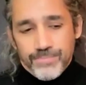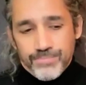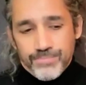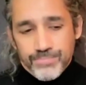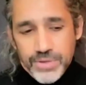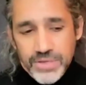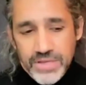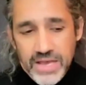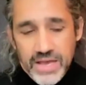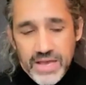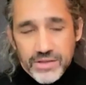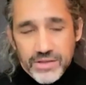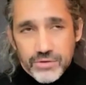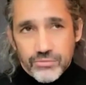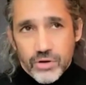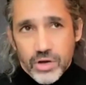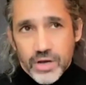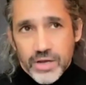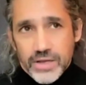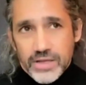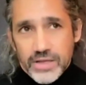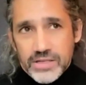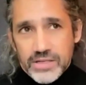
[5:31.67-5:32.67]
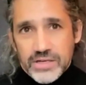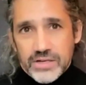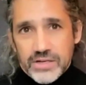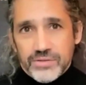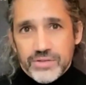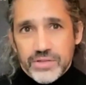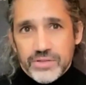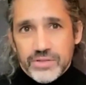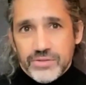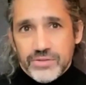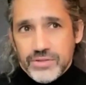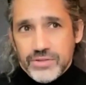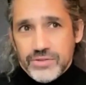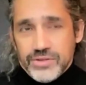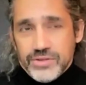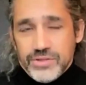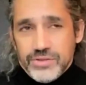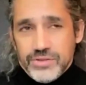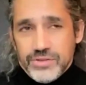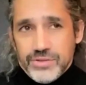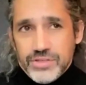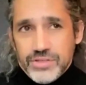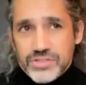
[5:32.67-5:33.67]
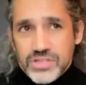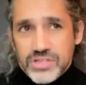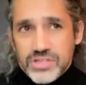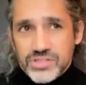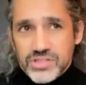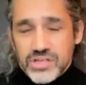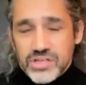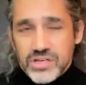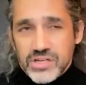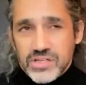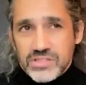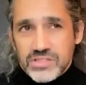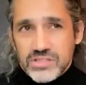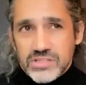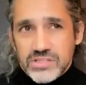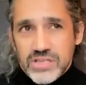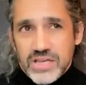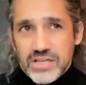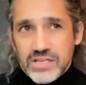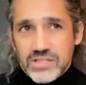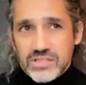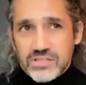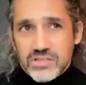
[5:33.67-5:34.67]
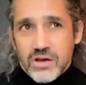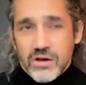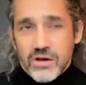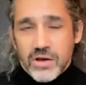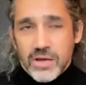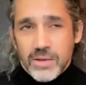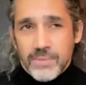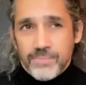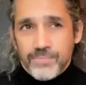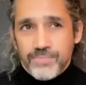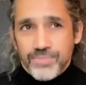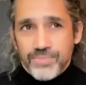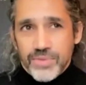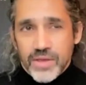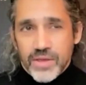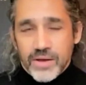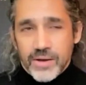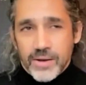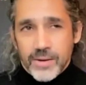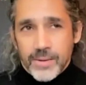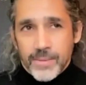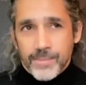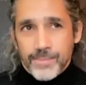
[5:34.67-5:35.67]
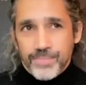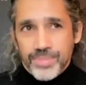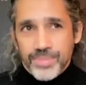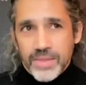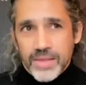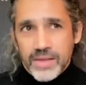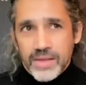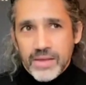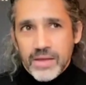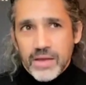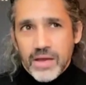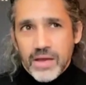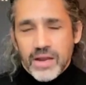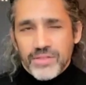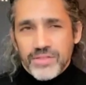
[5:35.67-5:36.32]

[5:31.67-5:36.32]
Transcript: but yeah, you're right. You know these things are going to take time. And I